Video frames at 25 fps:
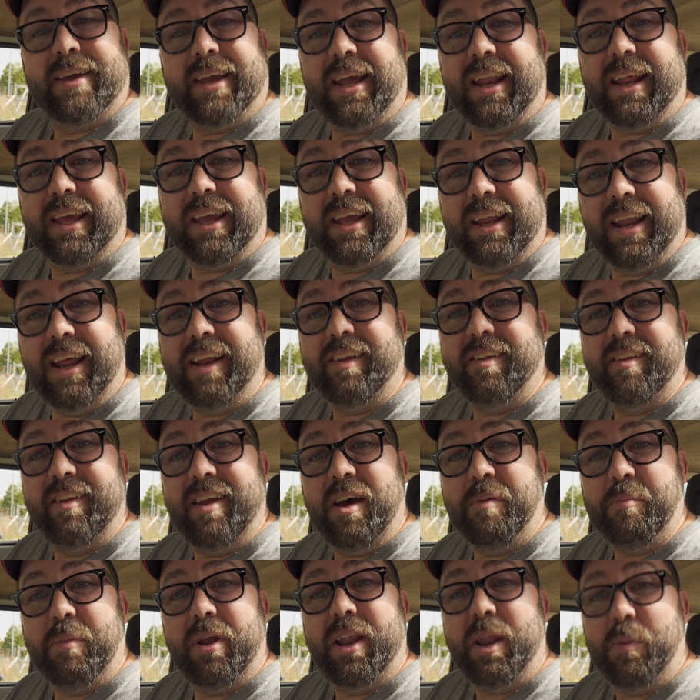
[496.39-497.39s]
get it connected
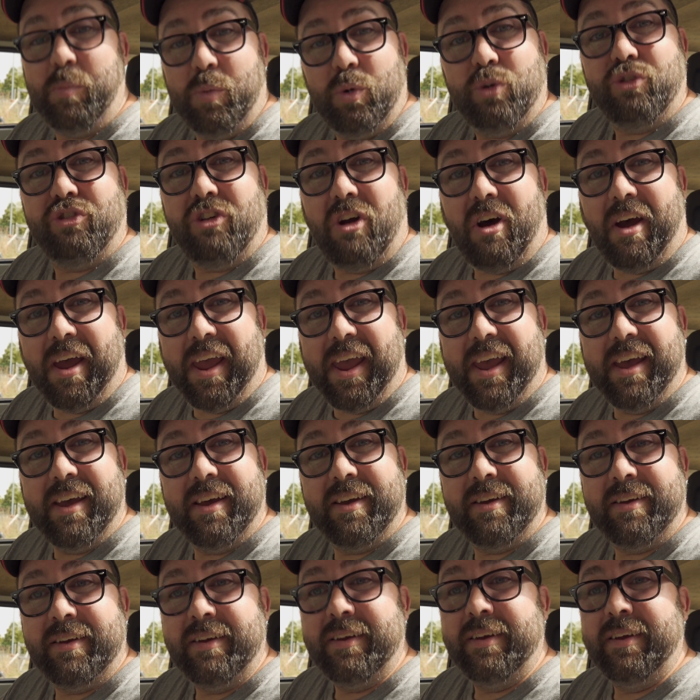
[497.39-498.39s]
up, and then we'll try it.
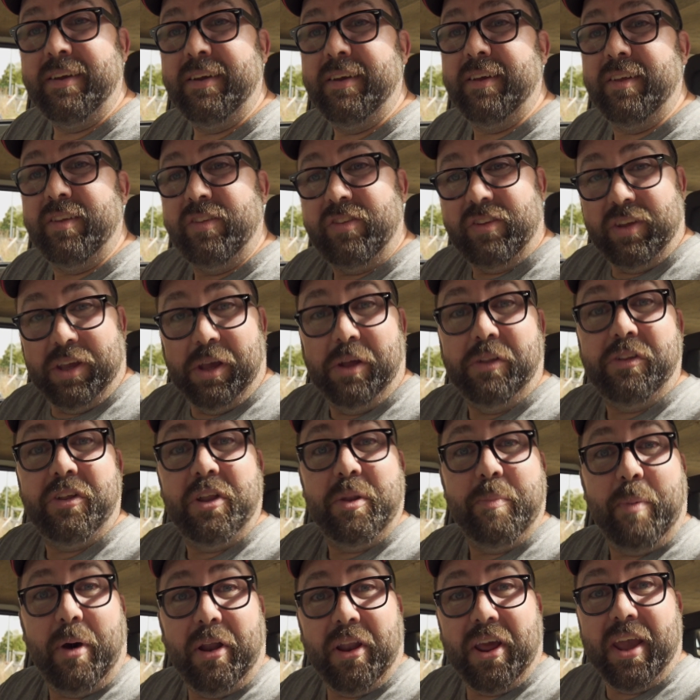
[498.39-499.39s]
See you
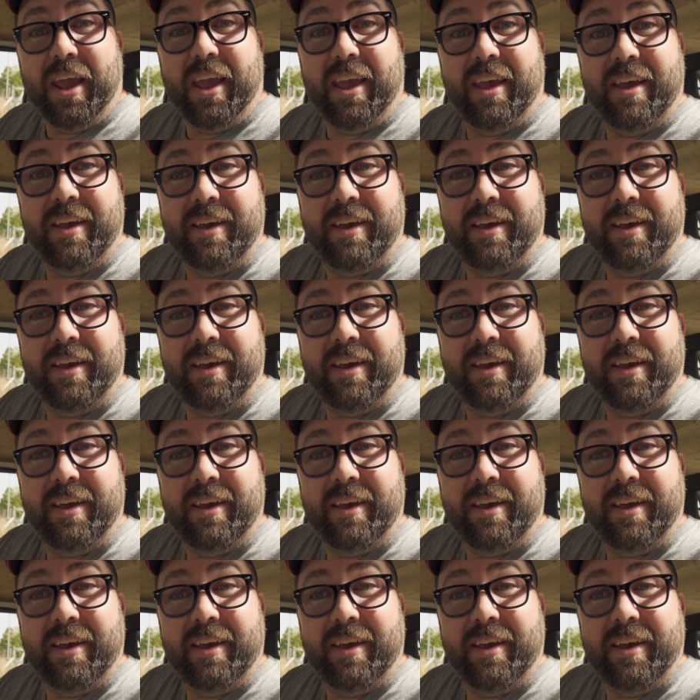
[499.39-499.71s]
under the bonnet.